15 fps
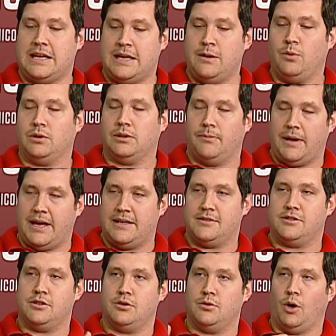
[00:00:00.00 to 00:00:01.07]
will amaze
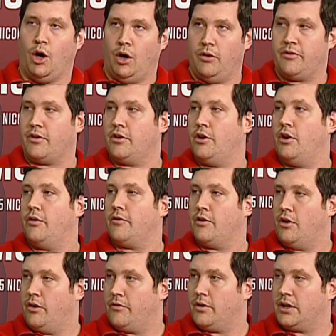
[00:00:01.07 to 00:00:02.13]
you over and over and
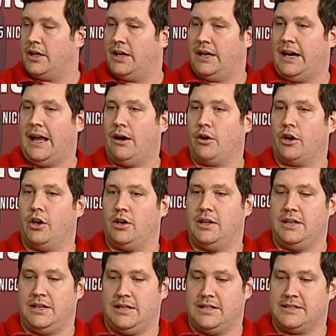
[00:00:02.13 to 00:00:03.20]
over again at how good
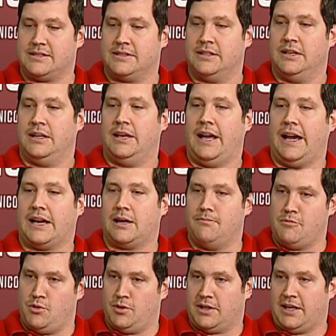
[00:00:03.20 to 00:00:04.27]
he is at
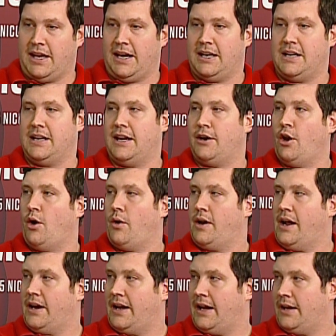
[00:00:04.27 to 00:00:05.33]
communicating, at knowing
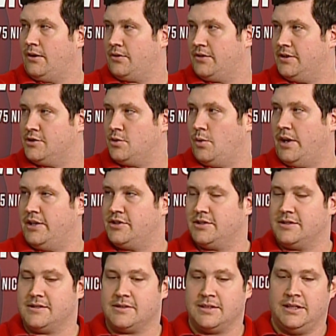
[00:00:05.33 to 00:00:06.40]
how to handle
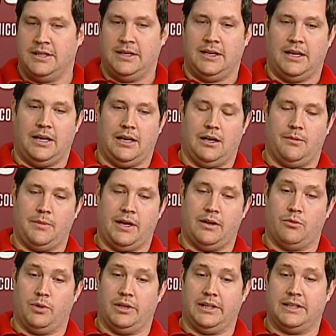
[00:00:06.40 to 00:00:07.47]
situations.
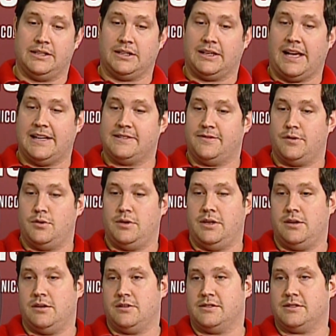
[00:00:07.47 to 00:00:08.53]
And really in the last few
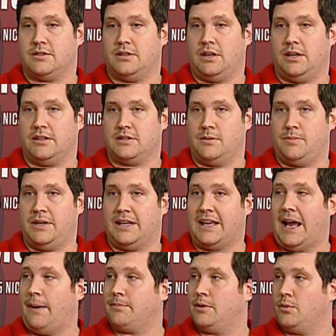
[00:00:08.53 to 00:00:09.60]
years, to be a
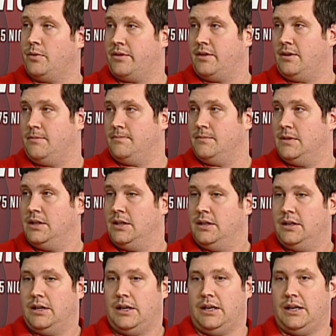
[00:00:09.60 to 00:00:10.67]
captain with him
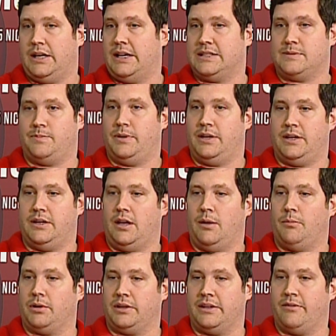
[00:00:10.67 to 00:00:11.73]
has been an
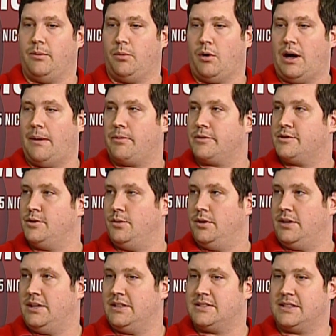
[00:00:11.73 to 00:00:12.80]
unbelievable
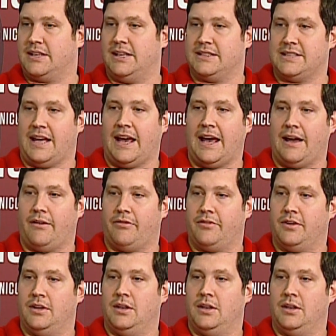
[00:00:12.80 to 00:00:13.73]
opportunity to get to have